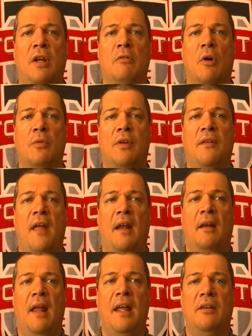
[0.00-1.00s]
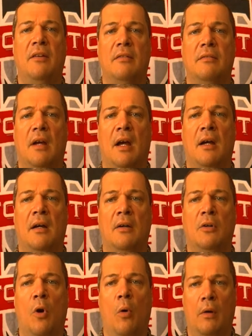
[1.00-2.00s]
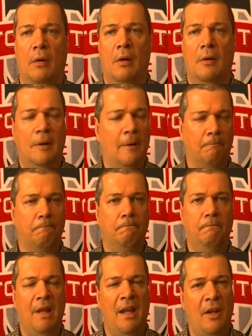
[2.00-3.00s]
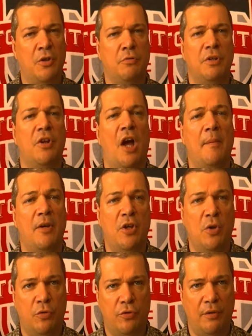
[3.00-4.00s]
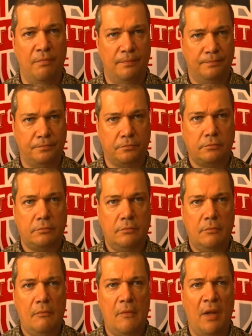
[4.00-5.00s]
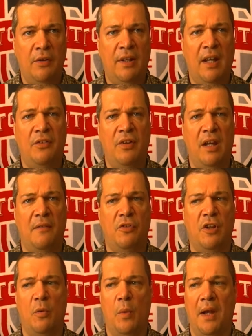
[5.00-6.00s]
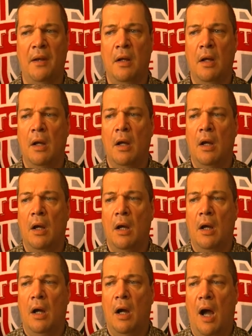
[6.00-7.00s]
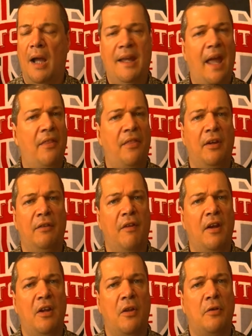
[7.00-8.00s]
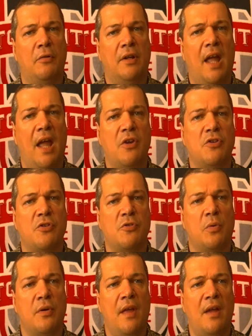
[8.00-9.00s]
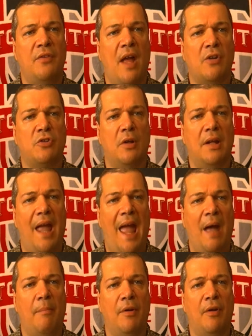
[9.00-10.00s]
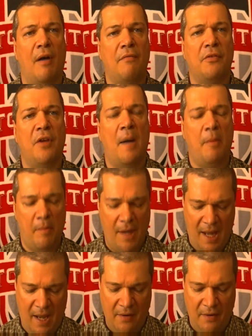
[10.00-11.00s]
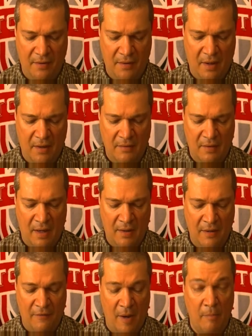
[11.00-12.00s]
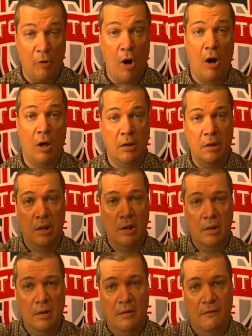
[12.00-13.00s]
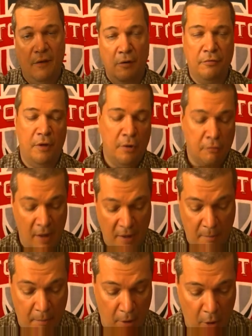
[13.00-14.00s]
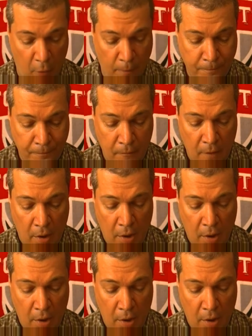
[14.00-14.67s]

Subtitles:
D-Row did that late goal in injury time in Houston to get TFC a win. I can't think of any other occasions where that's actually happened off the top of my head, and if I'm wrong, feel free to write it below.